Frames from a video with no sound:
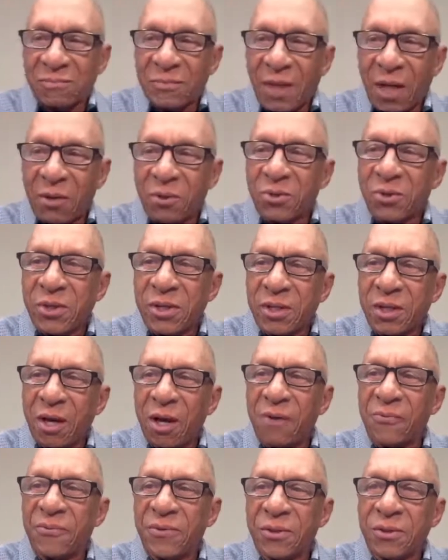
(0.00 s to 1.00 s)
I don't drink
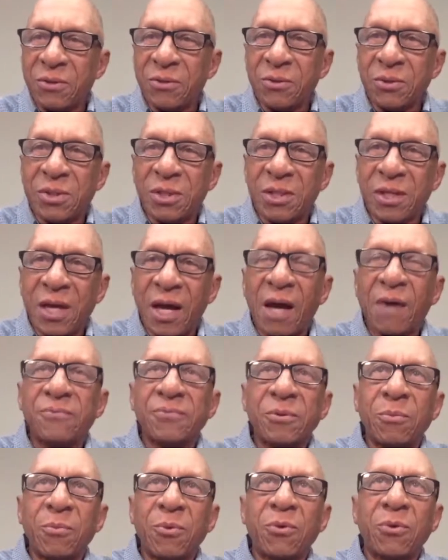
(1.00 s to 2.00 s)
coffee usually
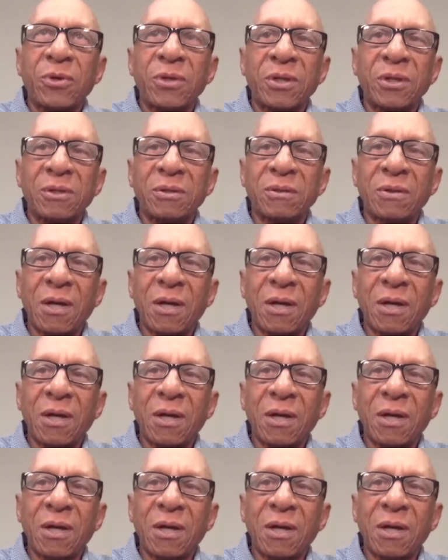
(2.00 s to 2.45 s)
after morning.